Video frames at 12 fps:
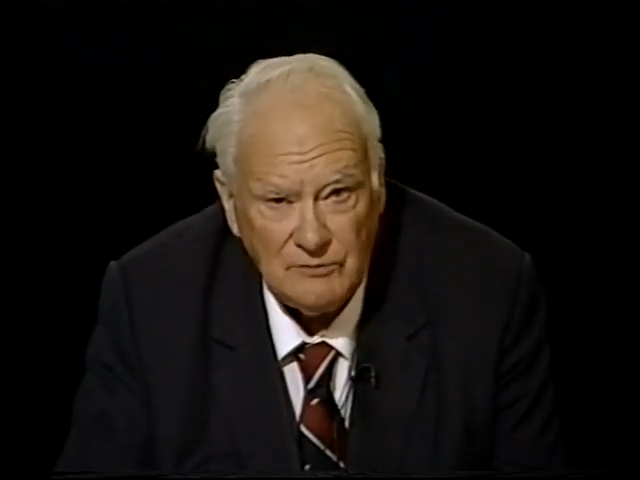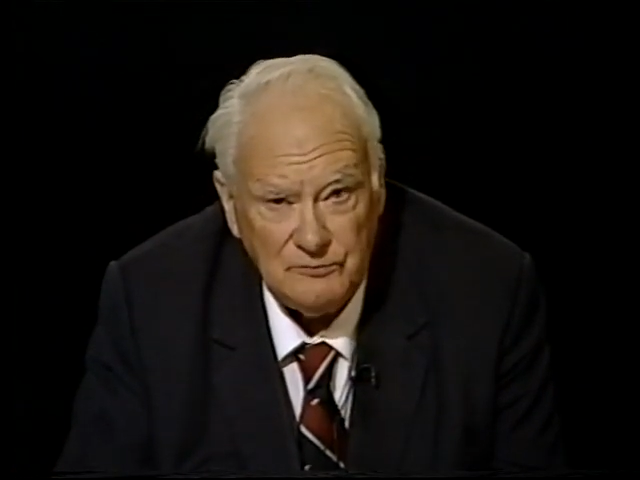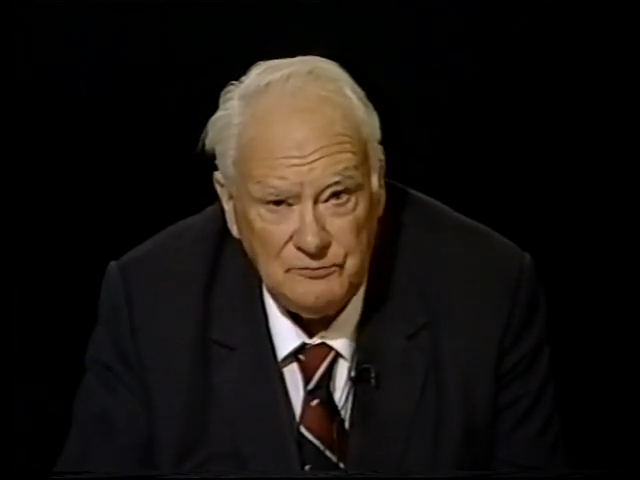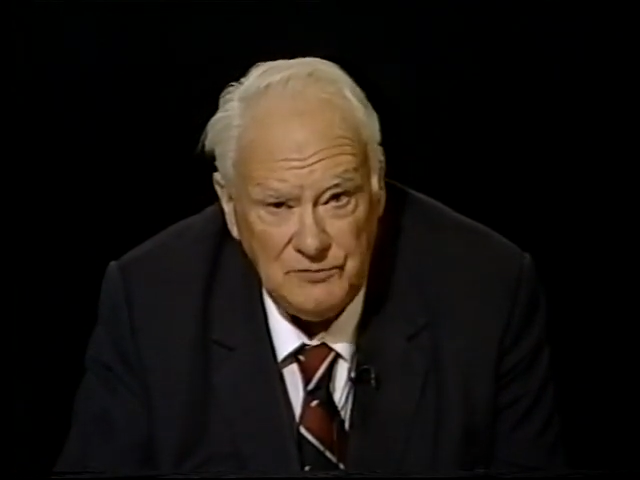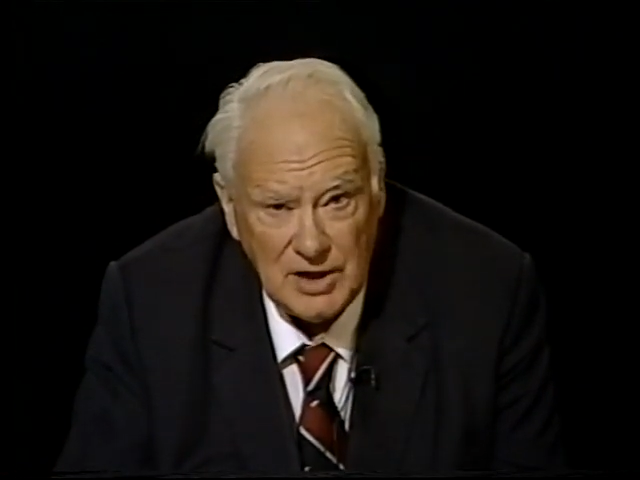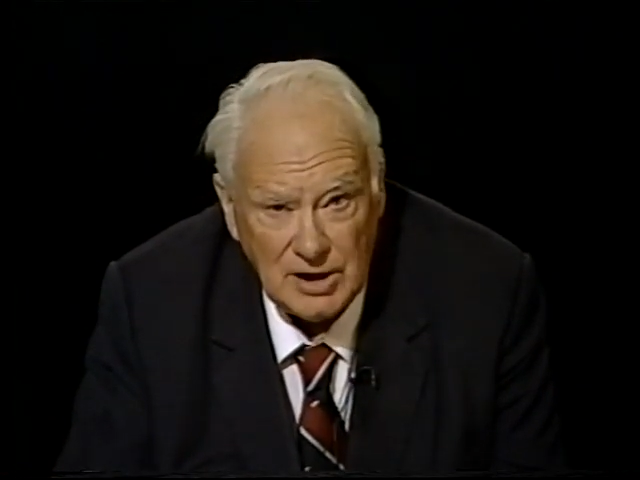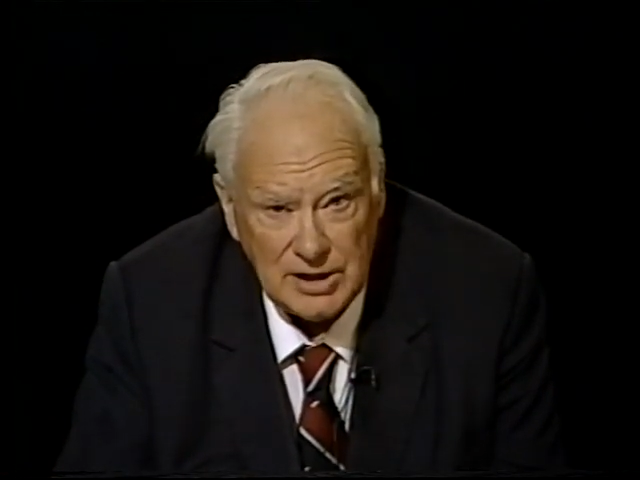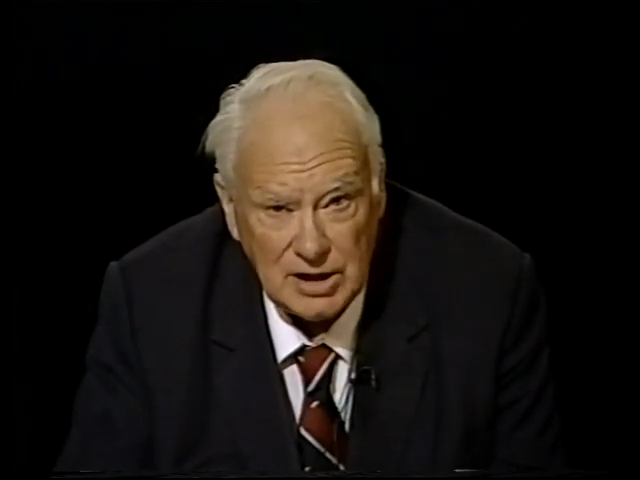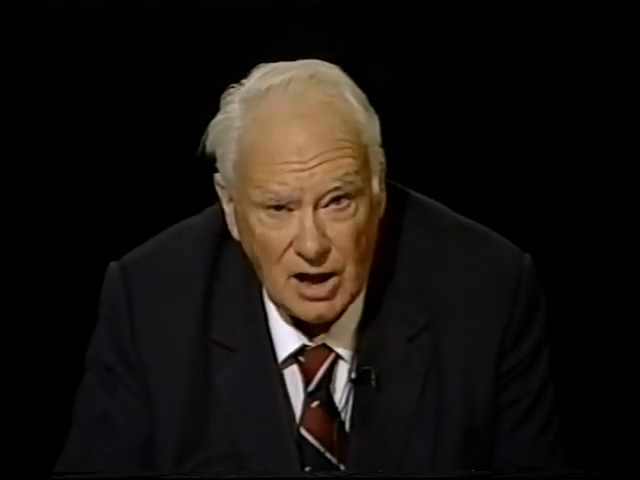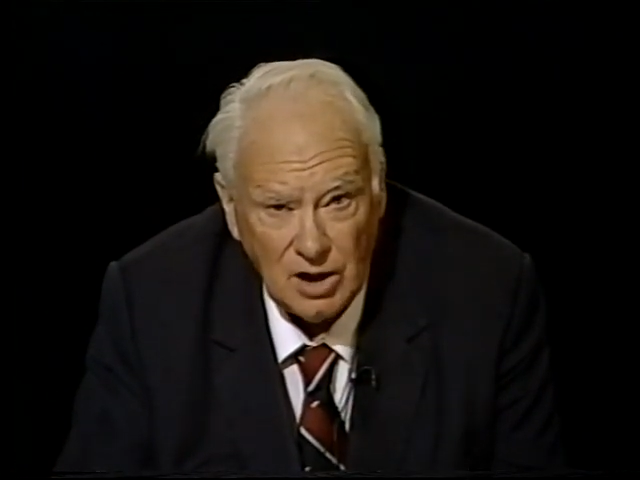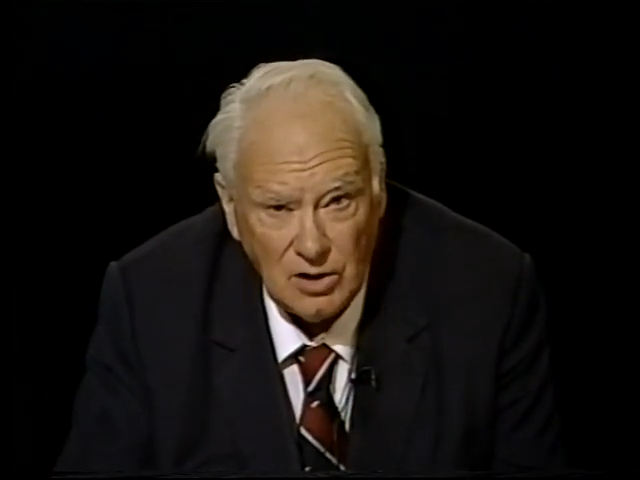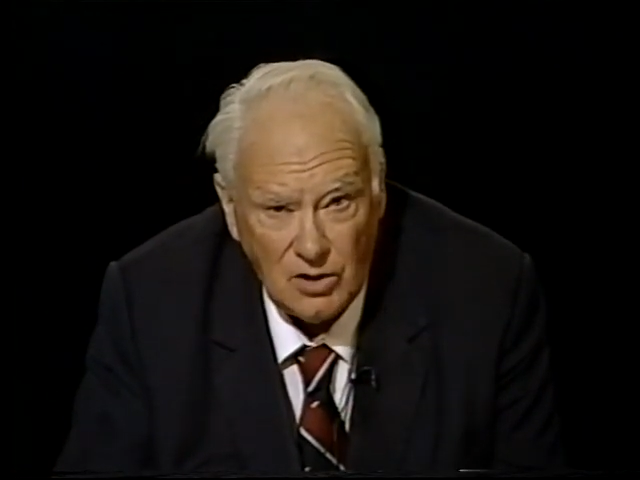a
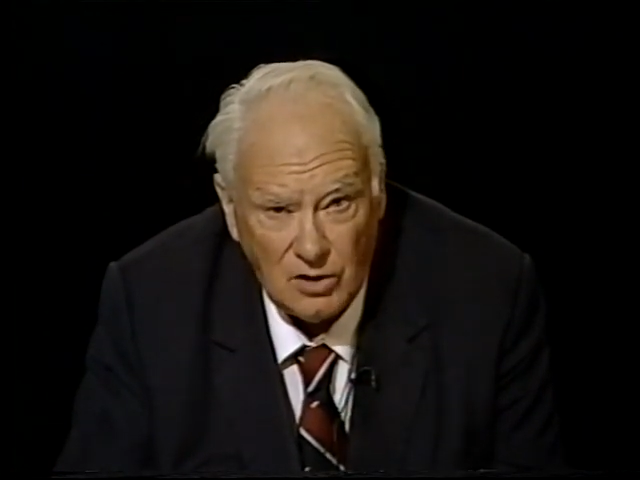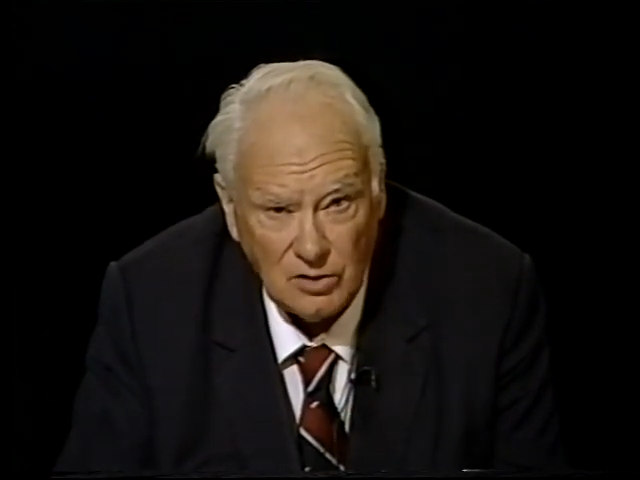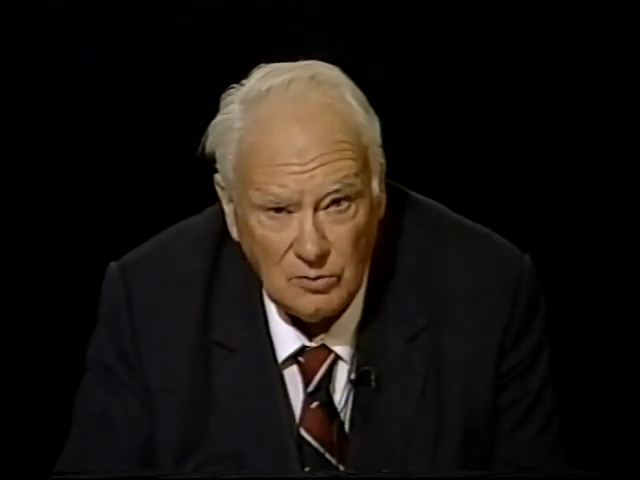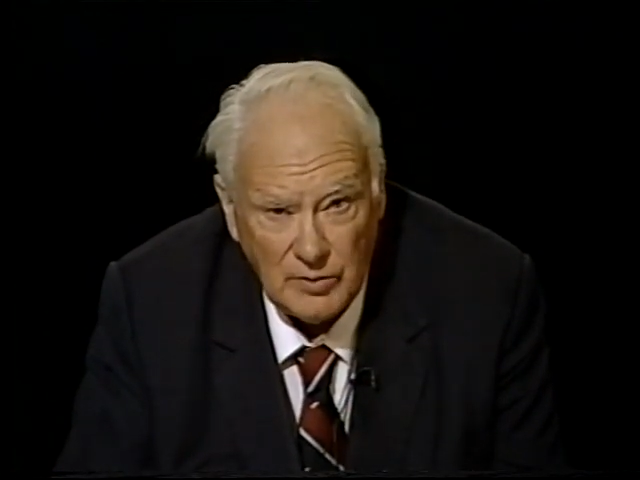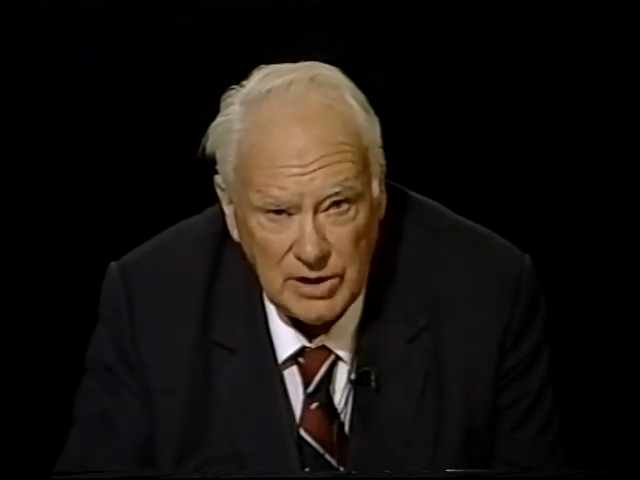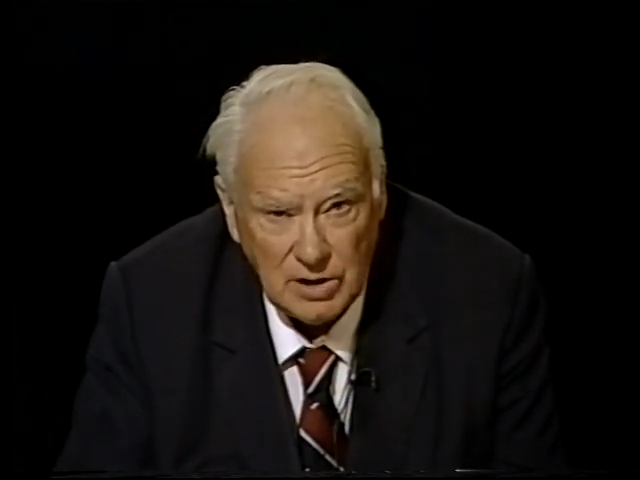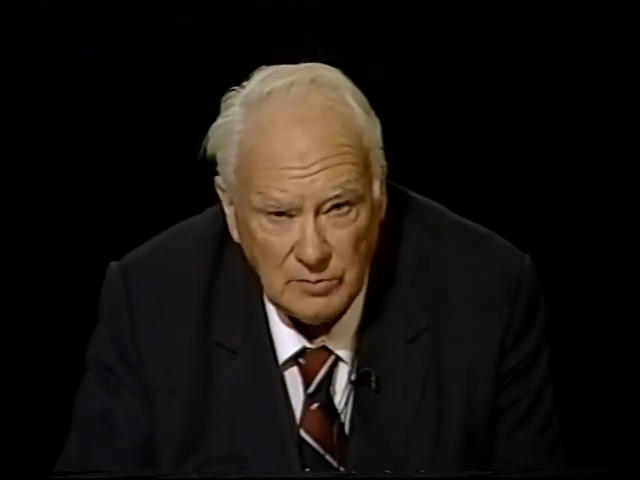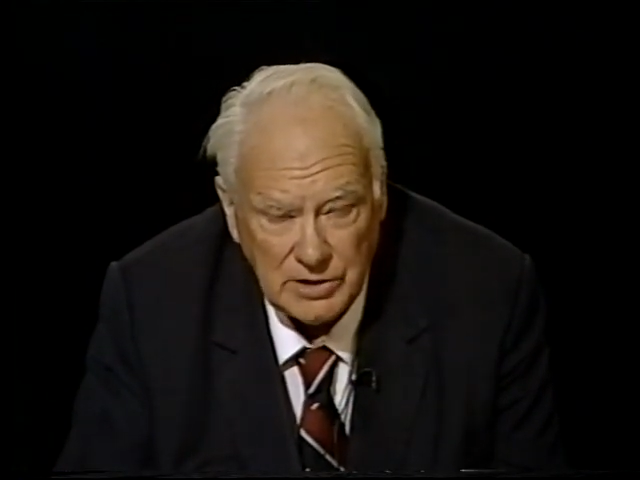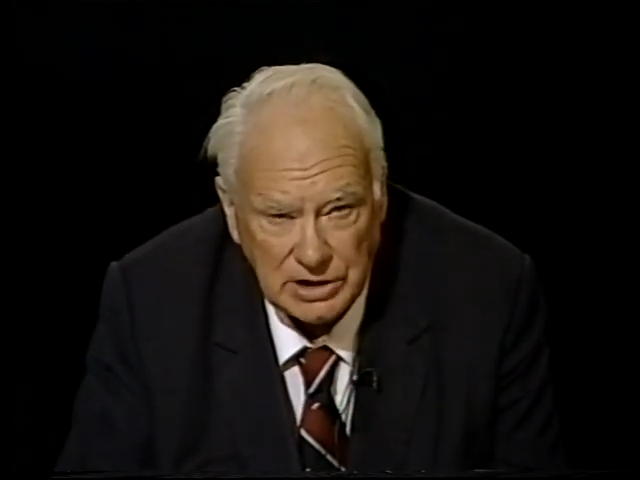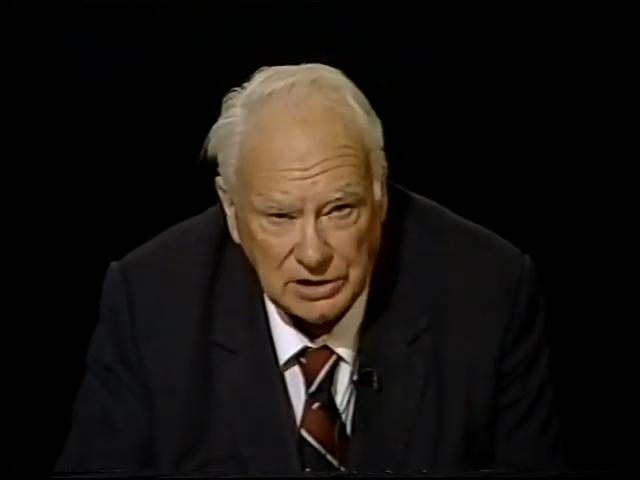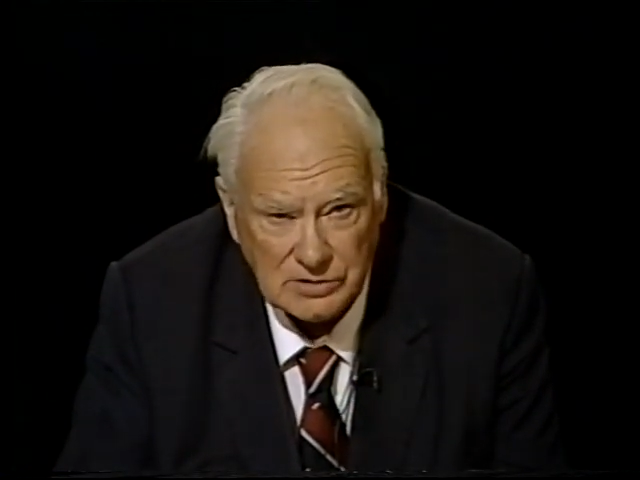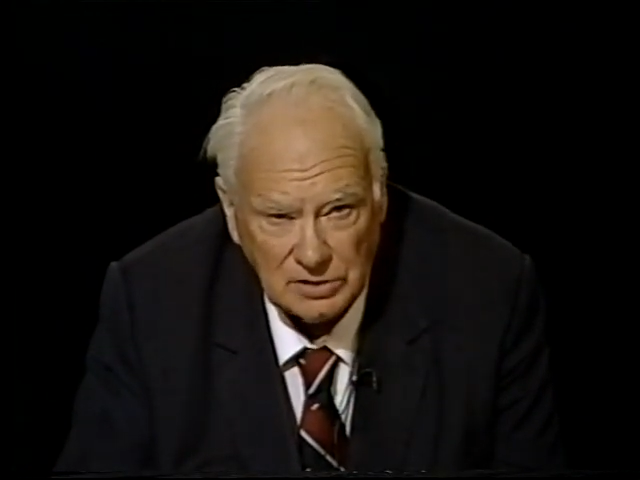very long way
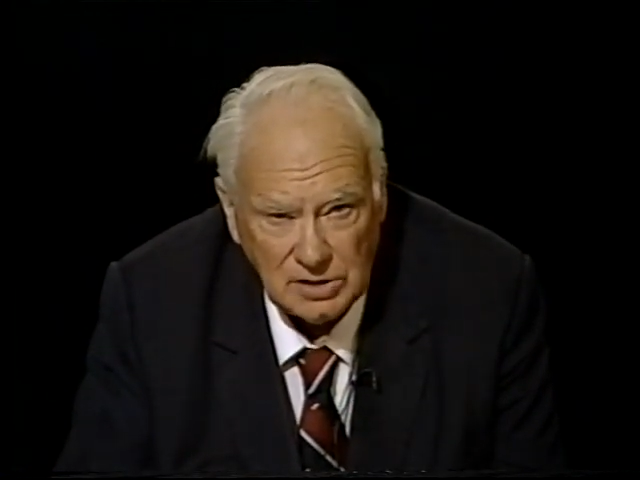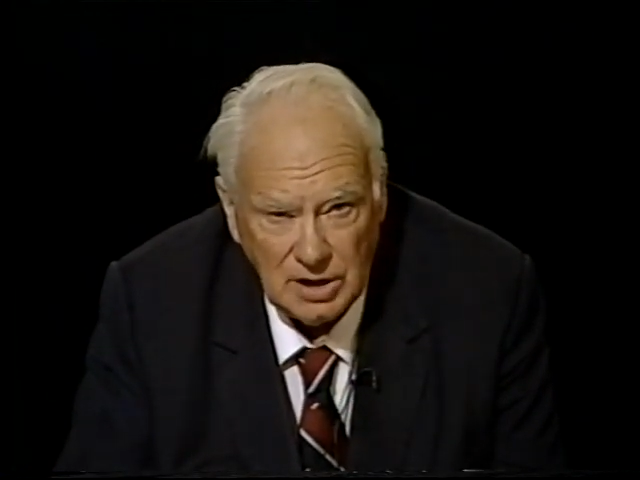away.